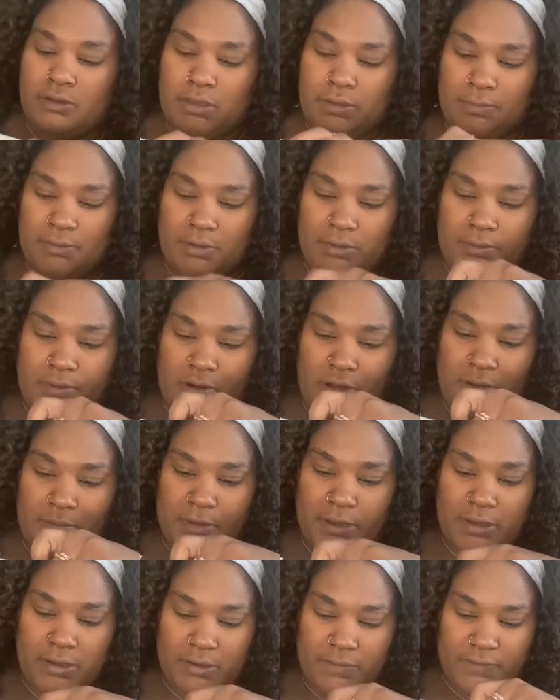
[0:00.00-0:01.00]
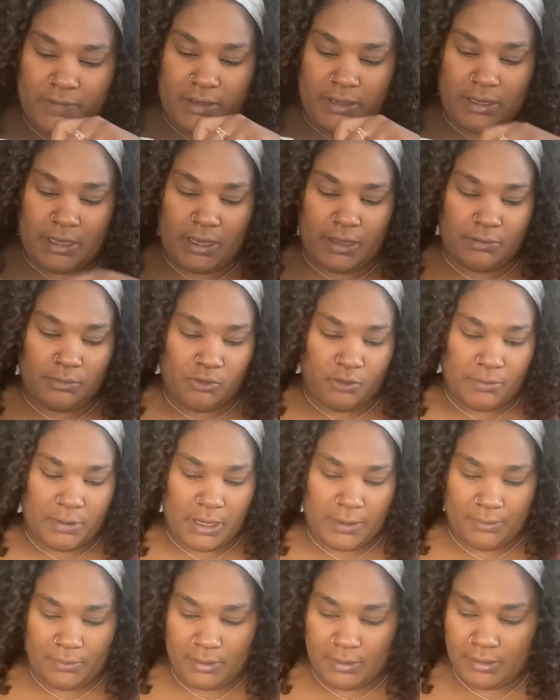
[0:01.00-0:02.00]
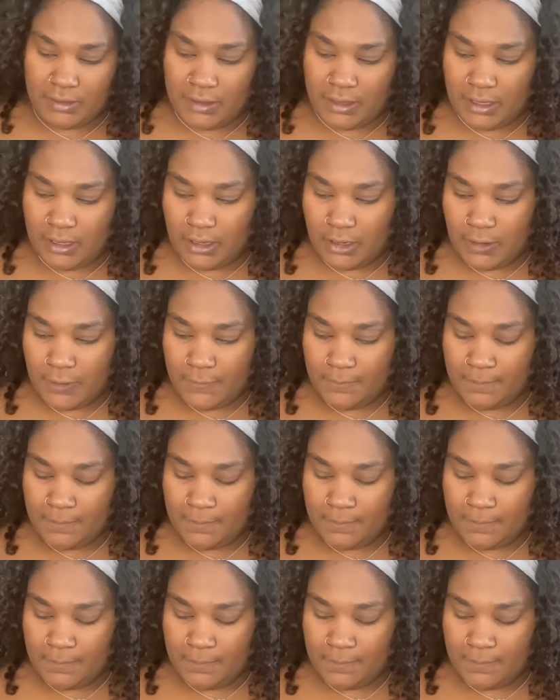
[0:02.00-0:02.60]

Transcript: department of it. It has more paper in there.